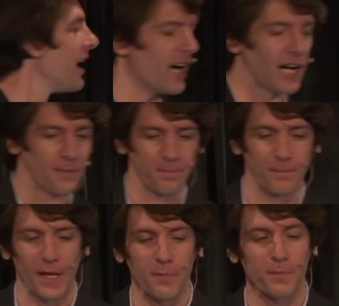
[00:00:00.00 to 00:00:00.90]
All right.
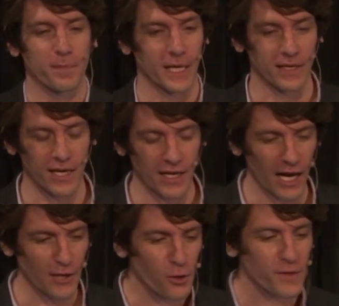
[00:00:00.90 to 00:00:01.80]
But
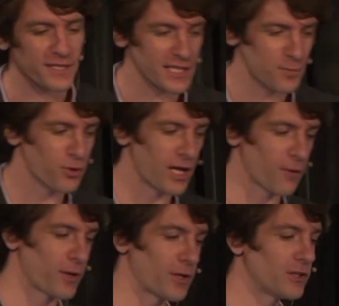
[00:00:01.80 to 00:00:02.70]
I know this has burnout
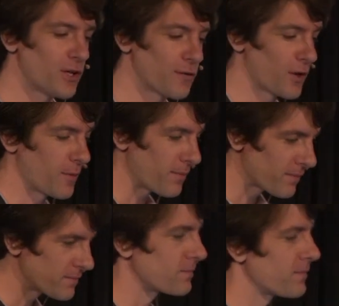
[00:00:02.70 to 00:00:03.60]
written all over it
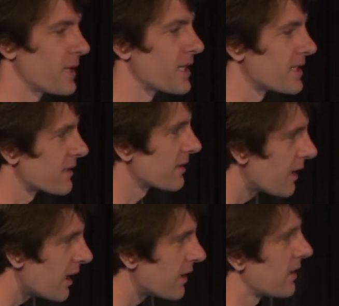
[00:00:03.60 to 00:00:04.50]
because
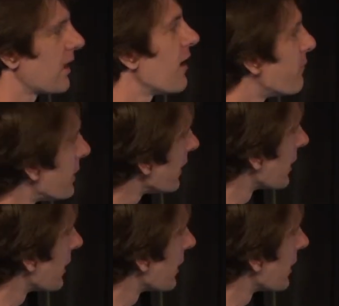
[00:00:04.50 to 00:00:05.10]
I've been there.